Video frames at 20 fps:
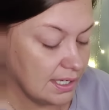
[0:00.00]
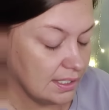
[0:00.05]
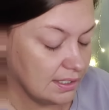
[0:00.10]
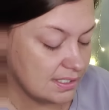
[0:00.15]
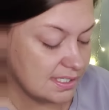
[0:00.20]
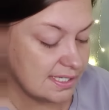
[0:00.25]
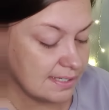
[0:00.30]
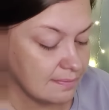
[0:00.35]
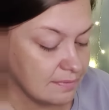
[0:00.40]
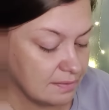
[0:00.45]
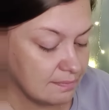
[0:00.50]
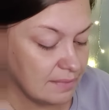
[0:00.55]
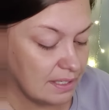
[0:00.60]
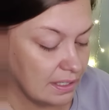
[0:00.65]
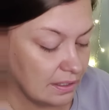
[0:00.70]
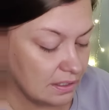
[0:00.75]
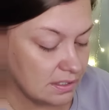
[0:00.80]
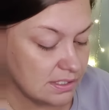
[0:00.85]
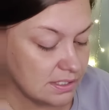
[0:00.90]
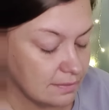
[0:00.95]
And someone
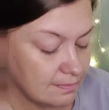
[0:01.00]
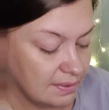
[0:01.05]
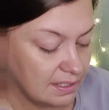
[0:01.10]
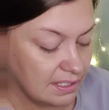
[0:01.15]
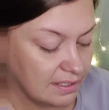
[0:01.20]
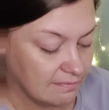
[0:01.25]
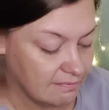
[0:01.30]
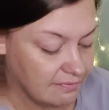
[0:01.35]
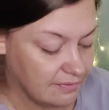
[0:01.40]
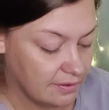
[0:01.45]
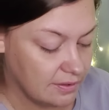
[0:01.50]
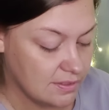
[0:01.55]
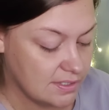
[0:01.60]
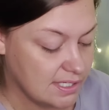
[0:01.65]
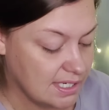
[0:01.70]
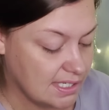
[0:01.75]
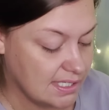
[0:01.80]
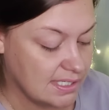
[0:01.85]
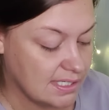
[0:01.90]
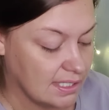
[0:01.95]
may also be
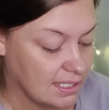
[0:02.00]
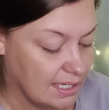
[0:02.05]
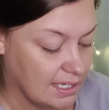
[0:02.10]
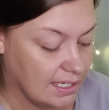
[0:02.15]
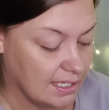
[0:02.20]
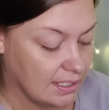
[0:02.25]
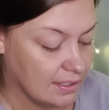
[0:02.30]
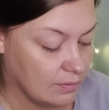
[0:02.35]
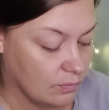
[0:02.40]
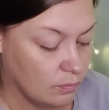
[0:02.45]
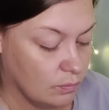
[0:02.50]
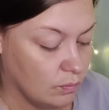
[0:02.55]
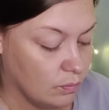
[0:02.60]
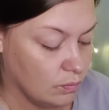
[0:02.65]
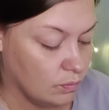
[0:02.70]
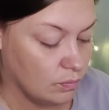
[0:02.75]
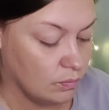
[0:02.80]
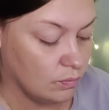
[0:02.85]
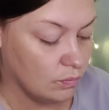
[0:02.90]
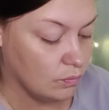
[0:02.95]
confused as to like
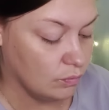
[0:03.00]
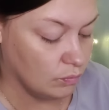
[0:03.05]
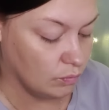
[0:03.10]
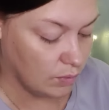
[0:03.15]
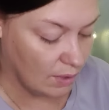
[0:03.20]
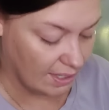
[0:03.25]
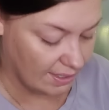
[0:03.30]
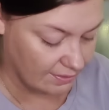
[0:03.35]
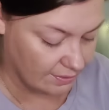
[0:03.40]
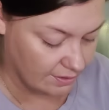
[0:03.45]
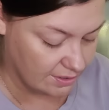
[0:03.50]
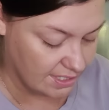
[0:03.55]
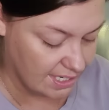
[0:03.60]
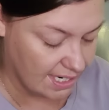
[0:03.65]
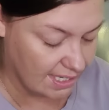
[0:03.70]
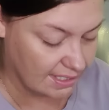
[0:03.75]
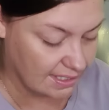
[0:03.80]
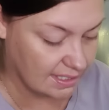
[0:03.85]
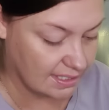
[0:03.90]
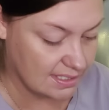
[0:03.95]
why their
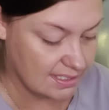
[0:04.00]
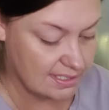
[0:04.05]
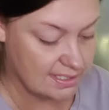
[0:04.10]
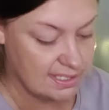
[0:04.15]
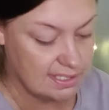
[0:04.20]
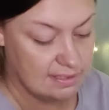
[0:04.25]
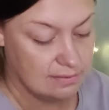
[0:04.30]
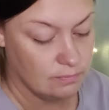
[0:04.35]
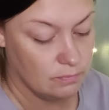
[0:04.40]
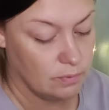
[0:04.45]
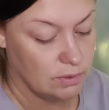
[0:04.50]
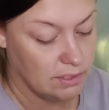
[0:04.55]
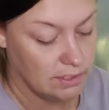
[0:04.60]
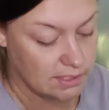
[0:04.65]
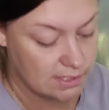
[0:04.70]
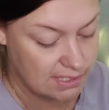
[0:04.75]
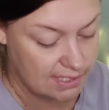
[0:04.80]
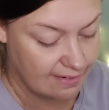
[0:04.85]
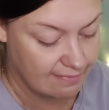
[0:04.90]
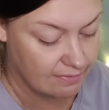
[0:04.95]
tactics didn't
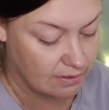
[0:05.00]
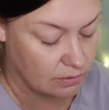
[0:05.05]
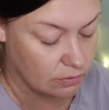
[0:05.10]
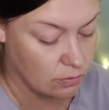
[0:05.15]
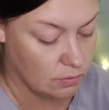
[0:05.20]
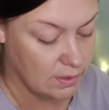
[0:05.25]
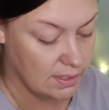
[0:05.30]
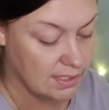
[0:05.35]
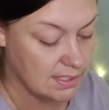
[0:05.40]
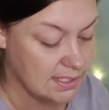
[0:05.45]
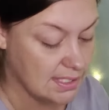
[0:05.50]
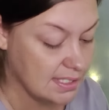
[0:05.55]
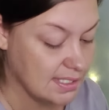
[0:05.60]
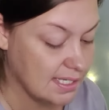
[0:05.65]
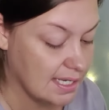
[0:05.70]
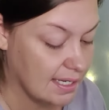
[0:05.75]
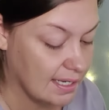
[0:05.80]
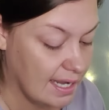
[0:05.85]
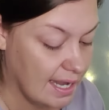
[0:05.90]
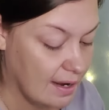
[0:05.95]
work. Seven of coins.
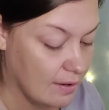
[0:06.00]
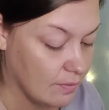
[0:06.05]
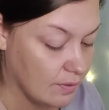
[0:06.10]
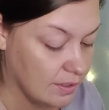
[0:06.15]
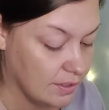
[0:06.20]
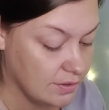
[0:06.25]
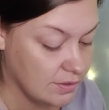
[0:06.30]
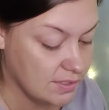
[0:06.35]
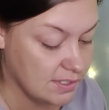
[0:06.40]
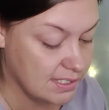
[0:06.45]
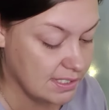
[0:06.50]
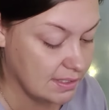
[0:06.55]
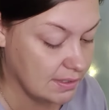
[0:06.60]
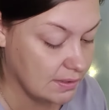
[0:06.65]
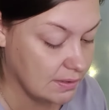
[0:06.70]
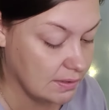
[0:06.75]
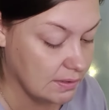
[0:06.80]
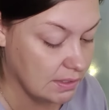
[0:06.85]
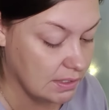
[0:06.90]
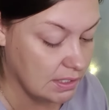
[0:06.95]
It's like, how are you
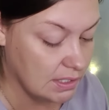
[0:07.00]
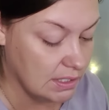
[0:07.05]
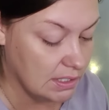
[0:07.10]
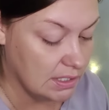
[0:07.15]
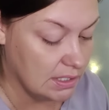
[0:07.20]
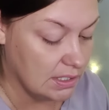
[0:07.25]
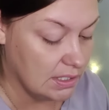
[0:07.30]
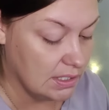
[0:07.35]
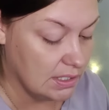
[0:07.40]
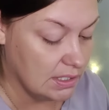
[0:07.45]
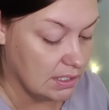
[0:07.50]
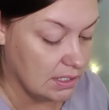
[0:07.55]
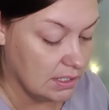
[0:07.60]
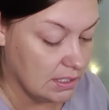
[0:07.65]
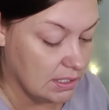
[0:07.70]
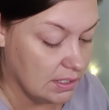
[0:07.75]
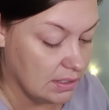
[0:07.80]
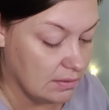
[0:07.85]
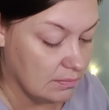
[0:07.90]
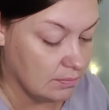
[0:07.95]
still
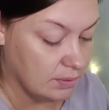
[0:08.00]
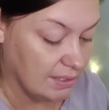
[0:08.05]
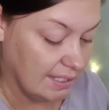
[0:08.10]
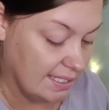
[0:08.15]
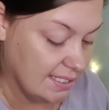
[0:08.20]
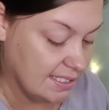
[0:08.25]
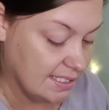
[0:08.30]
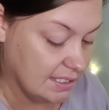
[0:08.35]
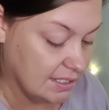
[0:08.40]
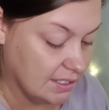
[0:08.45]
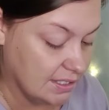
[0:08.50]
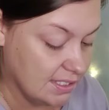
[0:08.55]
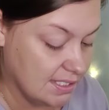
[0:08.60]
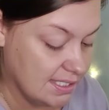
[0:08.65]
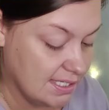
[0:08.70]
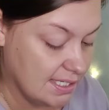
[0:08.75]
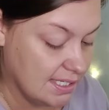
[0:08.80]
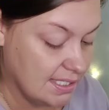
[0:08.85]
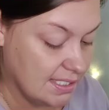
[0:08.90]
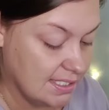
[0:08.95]
planting good
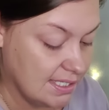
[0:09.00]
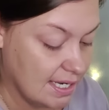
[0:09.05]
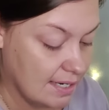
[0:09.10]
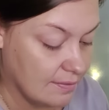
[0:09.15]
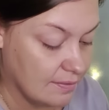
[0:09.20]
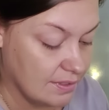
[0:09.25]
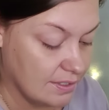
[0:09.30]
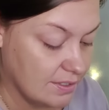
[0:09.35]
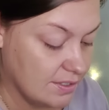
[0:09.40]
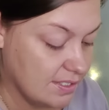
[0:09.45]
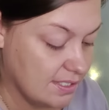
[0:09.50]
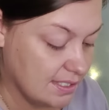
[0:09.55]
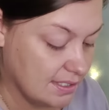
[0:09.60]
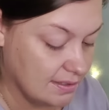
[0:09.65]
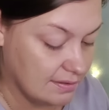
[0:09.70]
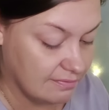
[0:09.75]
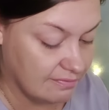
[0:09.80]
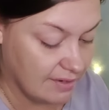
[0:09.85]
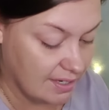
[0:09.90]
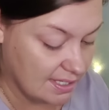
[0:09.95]
seeds? How are you
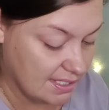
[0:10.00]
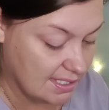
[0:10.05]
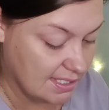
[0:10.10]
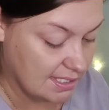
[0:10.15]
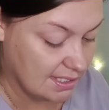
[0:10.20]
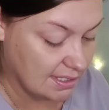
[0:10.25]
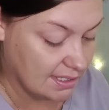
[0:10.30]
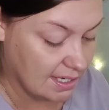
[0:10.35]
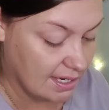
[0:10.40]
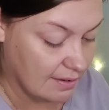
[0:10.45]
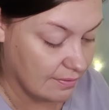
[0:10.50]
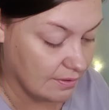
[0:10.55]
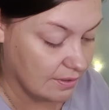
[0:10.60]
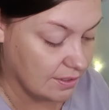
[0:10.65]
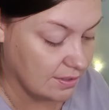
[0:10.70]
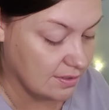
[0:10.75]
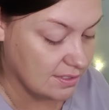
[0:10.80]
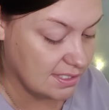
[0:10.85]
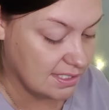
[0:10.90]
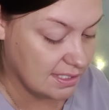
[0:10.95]
still investing? How are
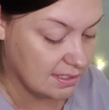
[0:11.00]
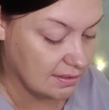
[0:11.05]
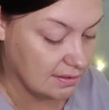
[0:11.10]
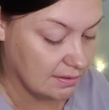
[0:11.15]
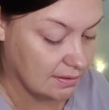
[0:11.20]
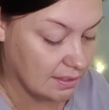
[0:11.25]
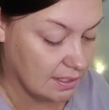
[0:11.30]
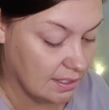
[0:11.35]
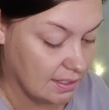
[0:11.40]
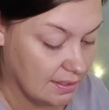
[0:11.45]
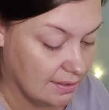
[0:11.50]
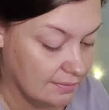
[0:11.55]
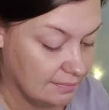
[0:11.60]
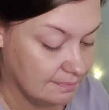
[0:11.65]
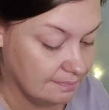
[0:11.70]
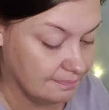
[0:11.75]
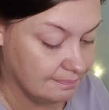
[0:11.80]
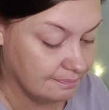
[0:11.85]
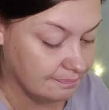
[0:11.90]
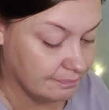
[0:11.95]
you still
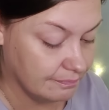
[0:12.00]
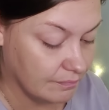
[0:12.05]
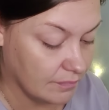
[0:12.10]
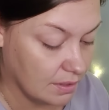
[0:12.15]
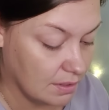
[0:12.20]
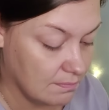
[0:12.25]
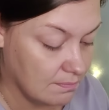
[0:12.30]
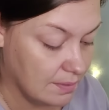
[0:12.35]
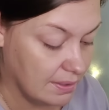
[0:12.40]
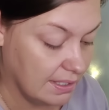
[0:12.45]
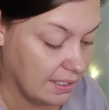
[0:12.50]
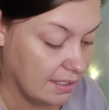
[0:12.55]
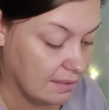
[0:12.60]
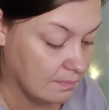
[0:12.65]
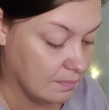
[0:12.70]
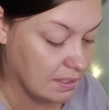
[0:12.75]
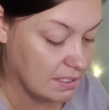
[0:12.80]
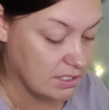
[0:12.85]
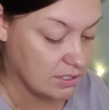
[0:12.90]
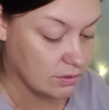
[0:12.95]
um,
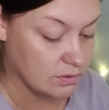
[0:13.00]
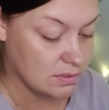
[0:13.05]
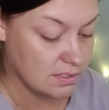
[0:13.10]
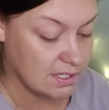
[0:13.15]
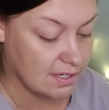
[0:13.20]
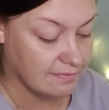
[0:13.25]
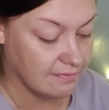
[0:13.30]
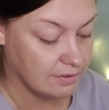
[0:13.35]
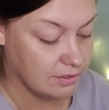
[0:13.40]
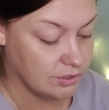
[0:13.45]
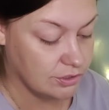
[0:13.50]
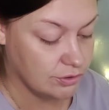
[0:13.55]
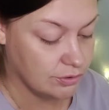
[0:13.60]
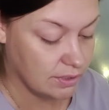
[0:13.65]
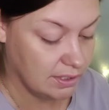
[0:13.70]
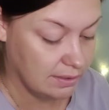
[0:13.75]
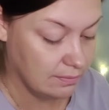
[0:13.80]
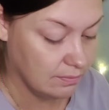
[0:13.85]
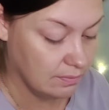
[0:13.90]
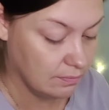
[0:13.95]
picking pentacles off your
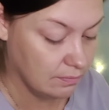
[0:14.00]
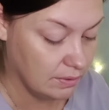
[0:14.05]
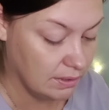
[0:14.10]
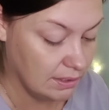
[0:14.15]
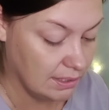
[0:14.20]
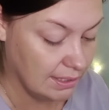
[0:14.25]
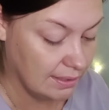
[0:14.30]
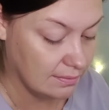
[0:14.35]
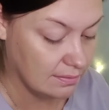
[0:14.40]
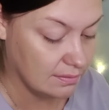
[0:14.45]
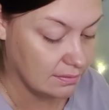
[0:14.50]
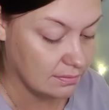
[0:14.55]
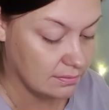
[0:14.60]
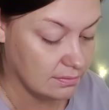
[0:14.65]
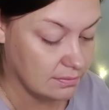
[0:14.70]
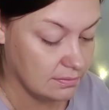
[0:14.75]
tree when we like